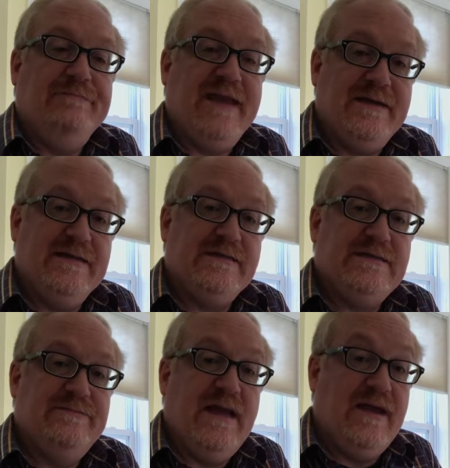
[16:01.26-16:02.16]

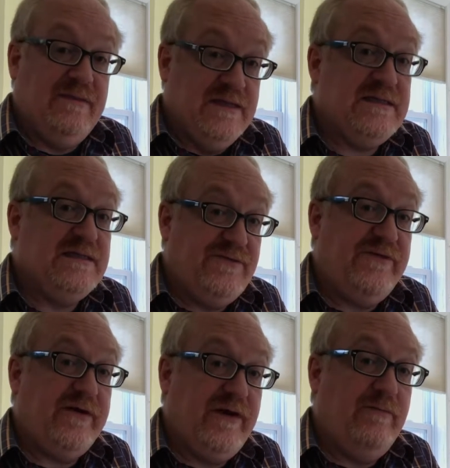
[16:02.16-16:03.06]
maintenance, and this is
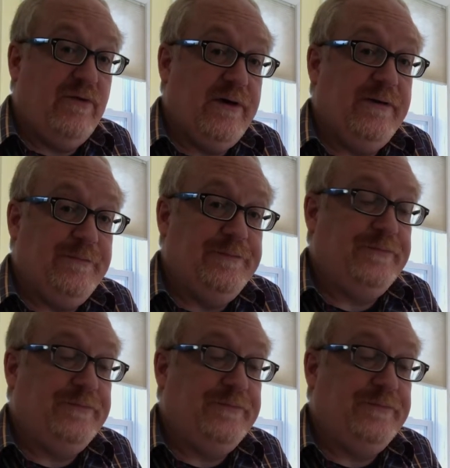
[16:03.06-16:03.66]
very important.